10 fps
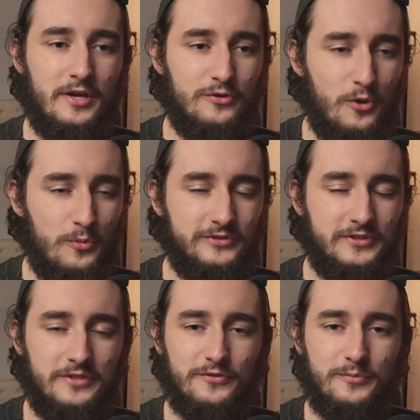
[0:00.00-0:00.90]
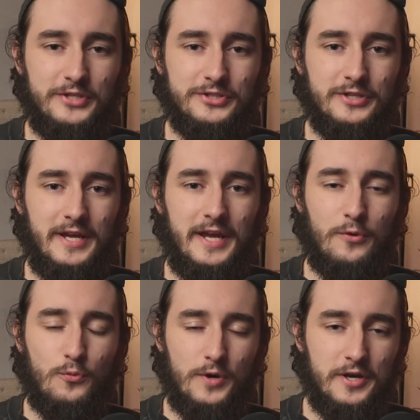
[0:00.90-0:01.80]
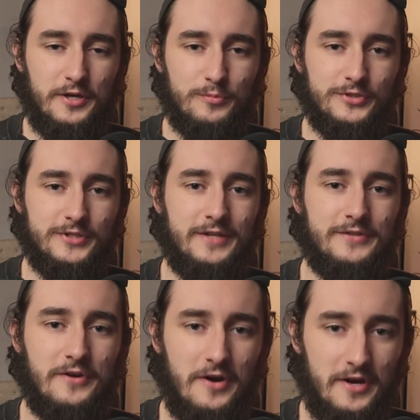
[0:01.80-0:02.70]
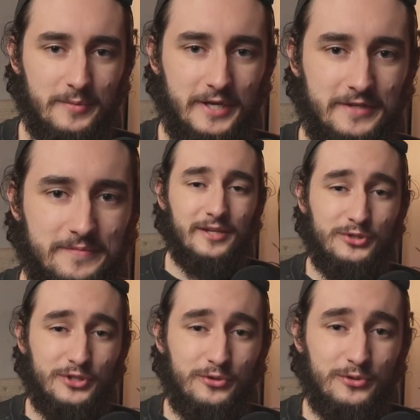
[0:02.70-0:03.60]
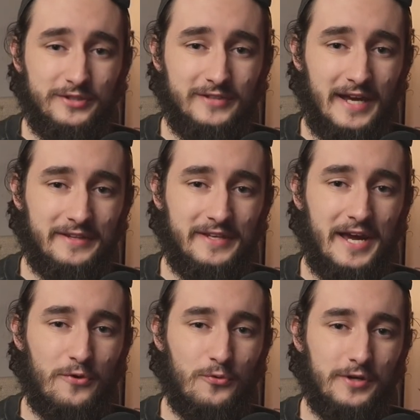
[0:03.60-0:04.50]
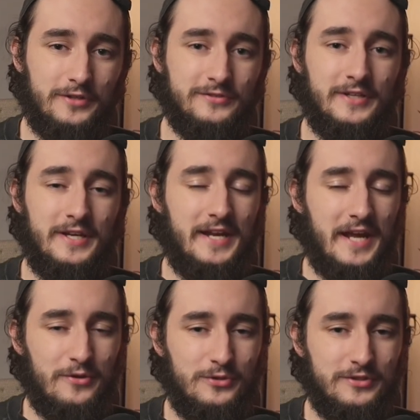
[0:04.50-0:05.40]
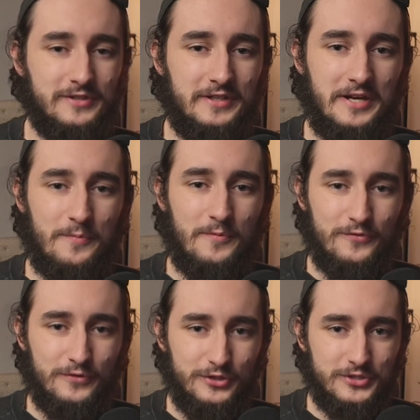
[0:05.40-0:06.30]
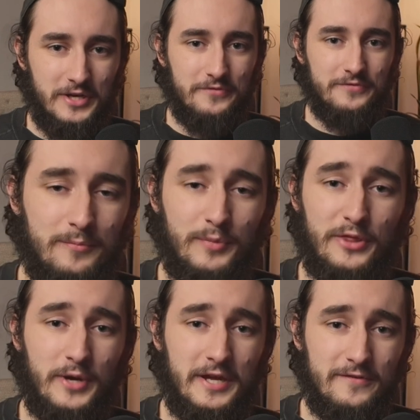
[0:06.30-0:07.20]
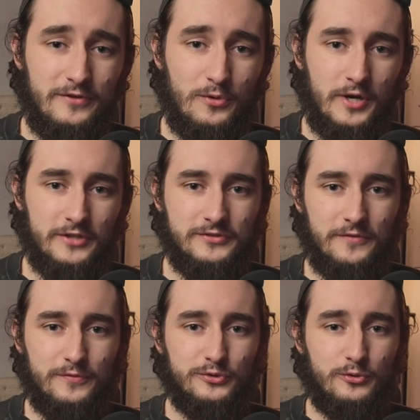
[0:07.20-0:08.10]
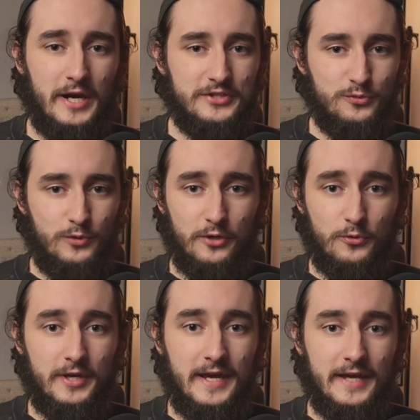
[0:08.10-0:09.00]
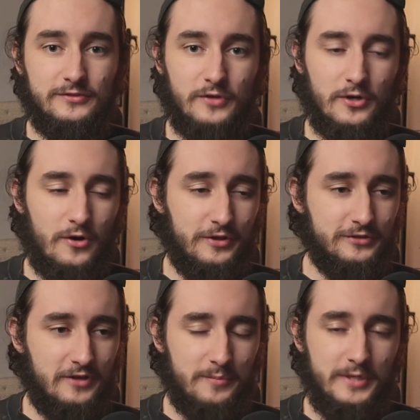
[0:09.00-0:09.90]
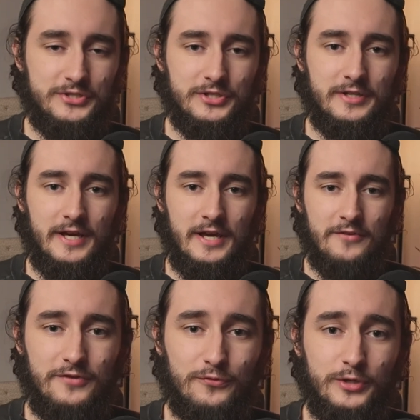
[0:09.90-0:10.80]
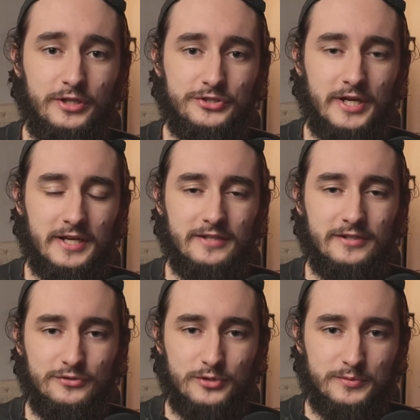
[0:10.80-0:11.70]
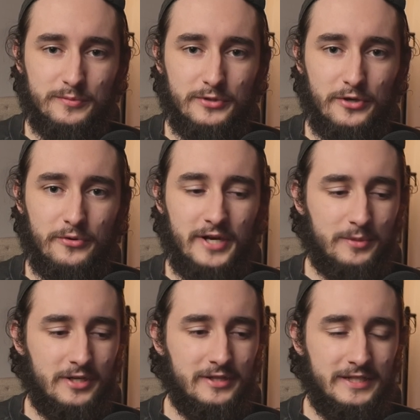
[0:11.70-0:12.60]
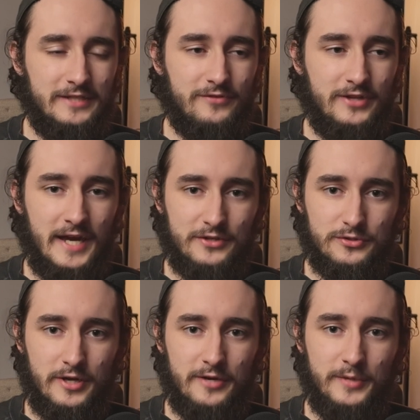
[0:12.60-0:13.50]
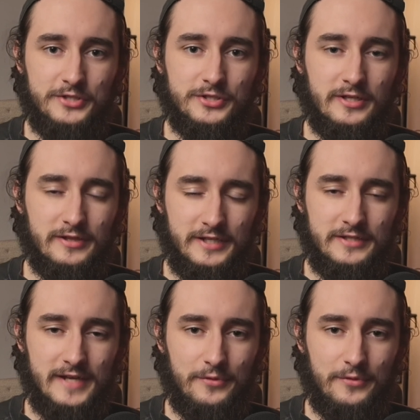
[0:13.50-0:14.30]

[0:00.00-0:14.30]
no missing information, and 100% automated. Let me show you exactly how it works and how you could set it up for yourself. By the way, if you don't want to start from scratch and want a quick head start on this automation, feel free to check in the description below, and I'm going to leave the actual automation link down